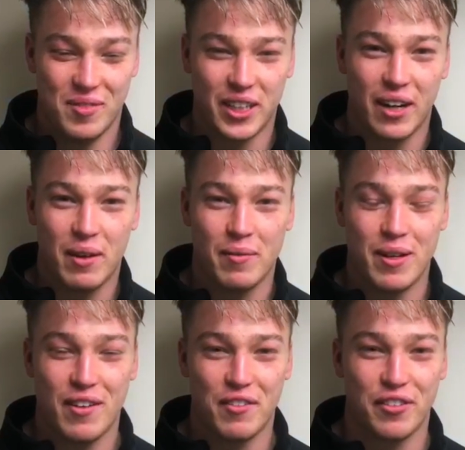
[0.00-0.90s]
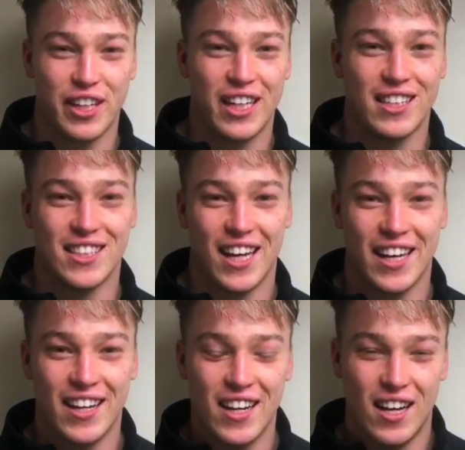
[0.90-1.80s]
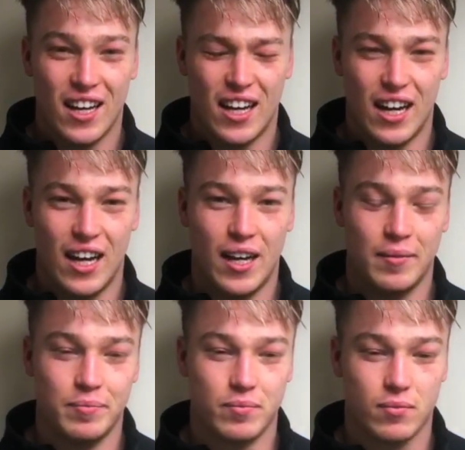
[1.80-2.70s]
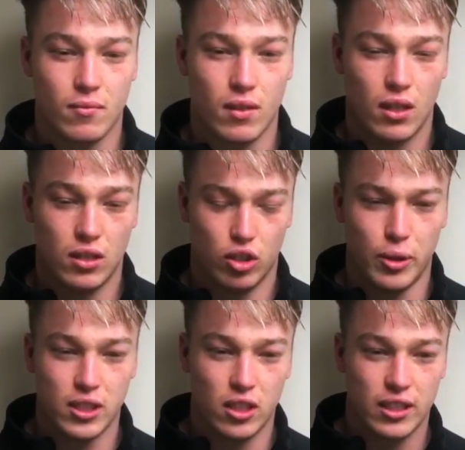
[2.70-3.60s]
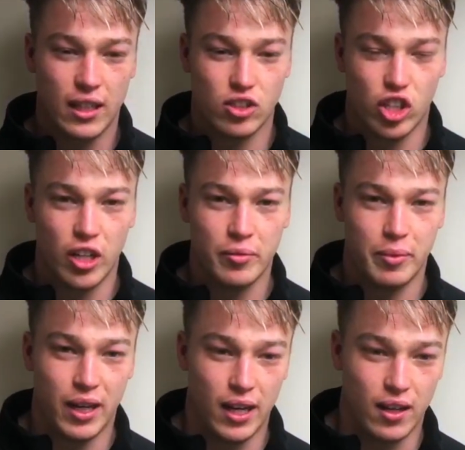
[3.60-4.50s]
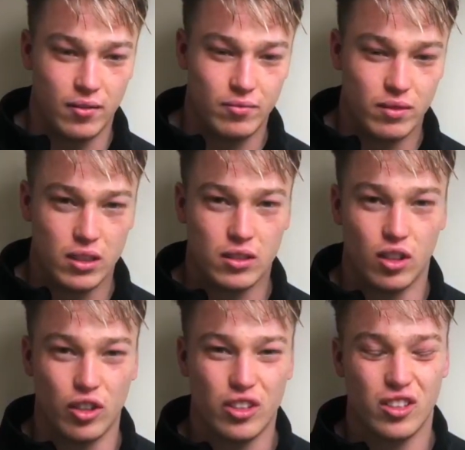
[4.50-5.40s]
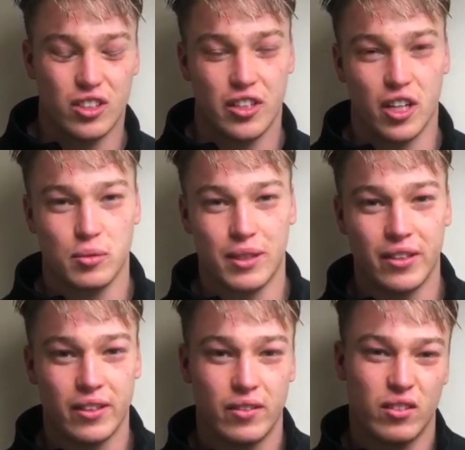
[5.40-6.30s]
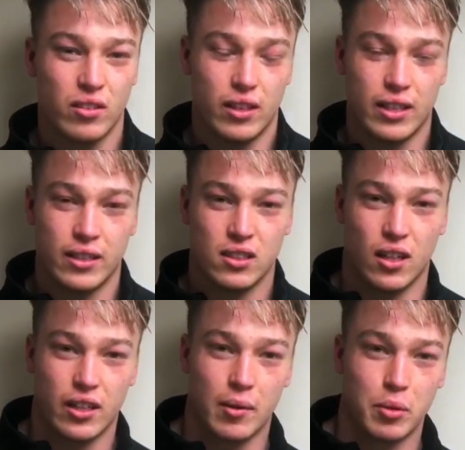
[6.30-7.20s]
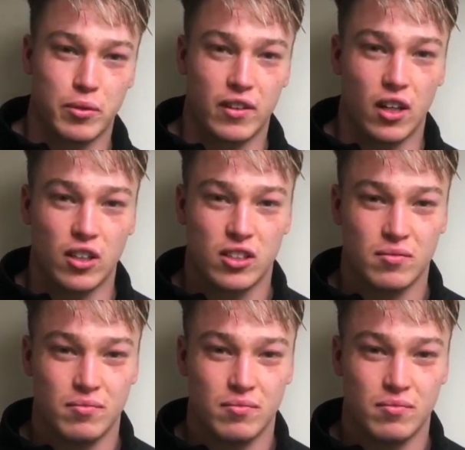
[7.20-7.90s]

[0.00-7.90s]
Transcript: my game had a bit of everything in it today. Um, it was always nice to get a try, but it's not it's not so nice when you it's like coupled with a loss.